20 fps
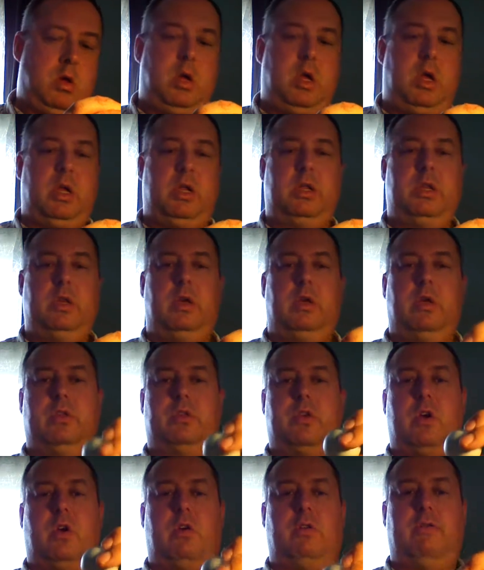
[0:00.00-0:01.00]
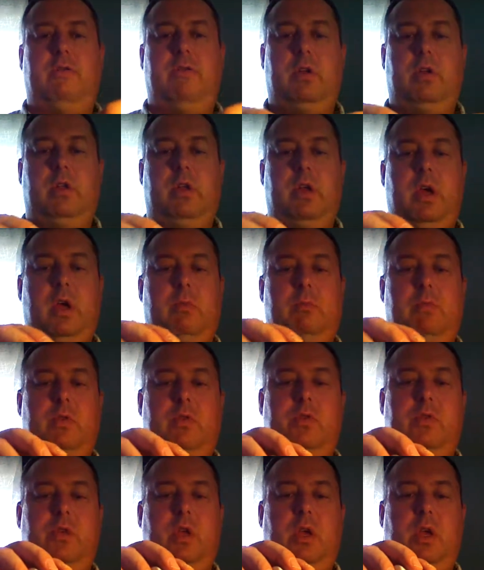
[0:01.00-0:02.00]
Until it's all filled up
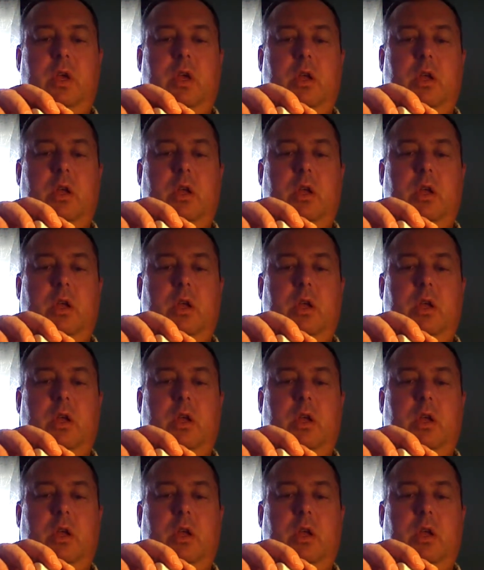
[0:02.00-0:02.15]
with sand.